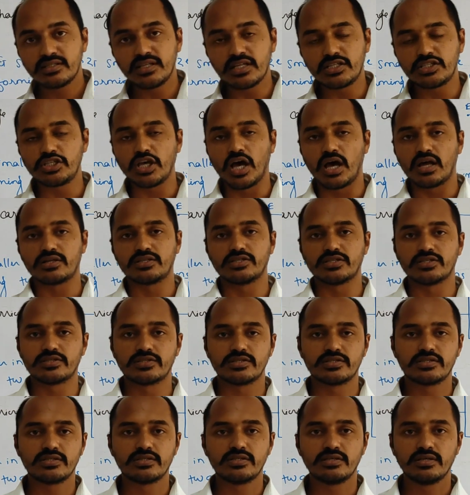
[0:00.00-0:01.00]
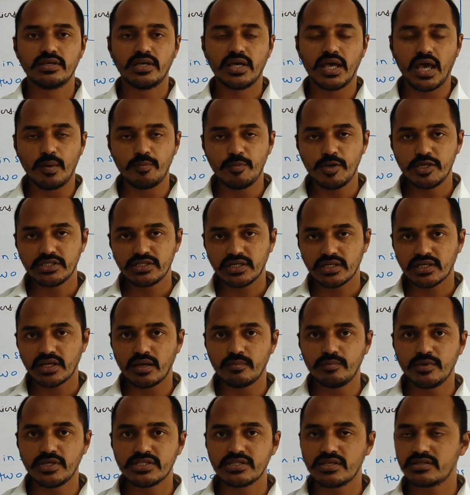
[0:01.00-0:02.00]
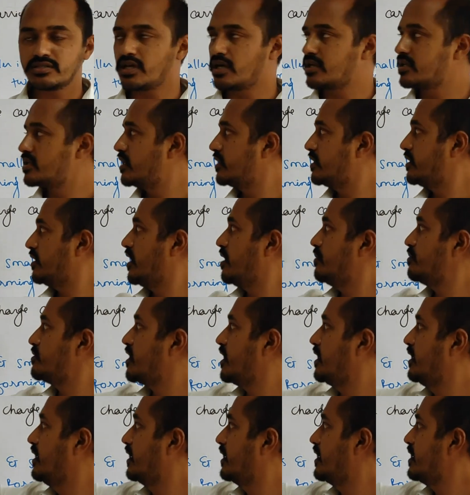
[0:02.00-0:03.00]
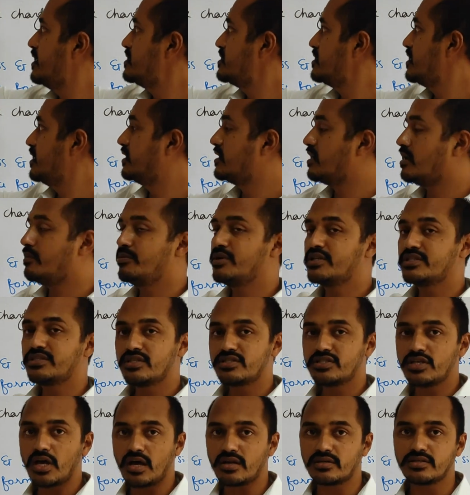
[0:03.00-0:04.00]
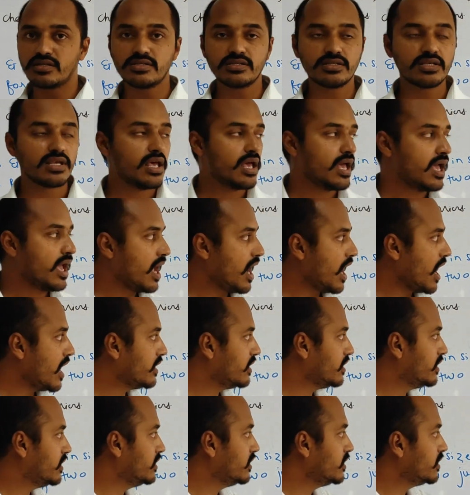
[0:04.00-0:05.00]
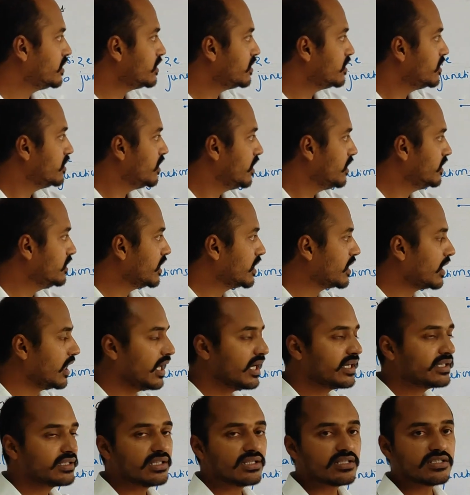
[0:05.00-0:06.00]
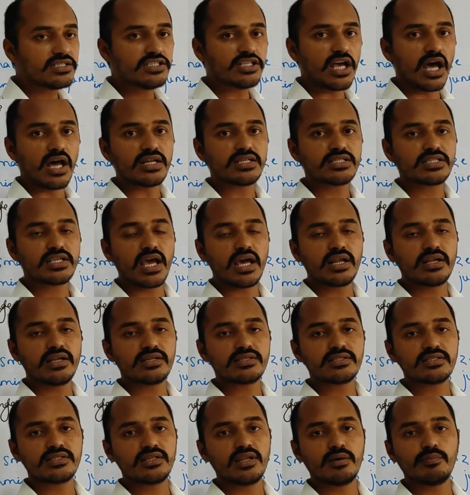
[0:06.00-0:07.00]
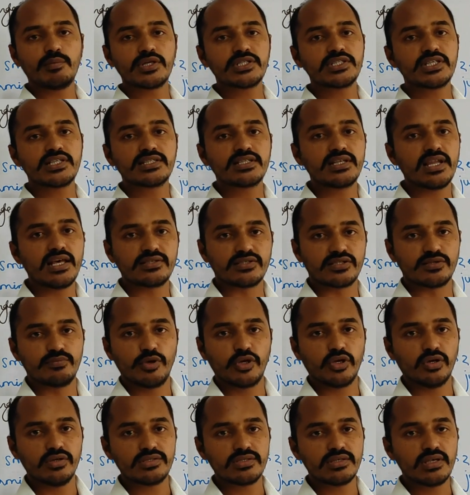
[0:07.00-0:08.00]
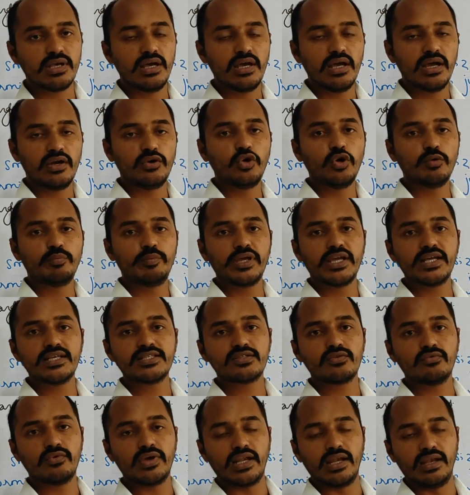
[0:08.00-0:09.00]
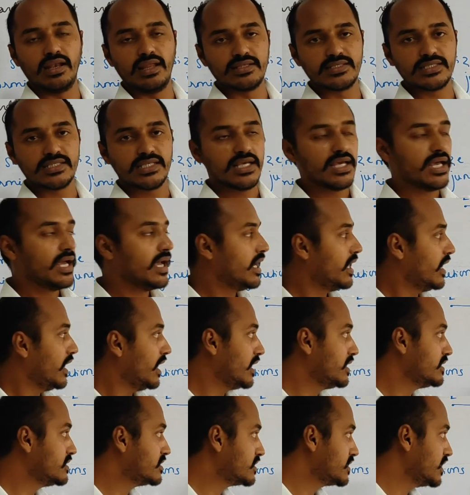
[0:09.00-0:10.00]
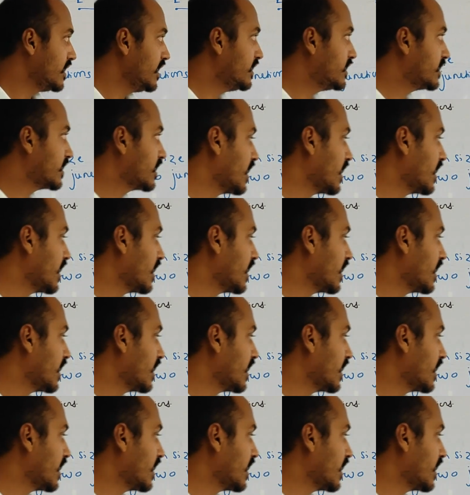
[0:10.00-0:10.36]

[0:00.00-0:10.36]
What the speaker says: the charges. It indicates it emits the charges, and here in the collector charge carriers numbers is less because doping is very less. Hence it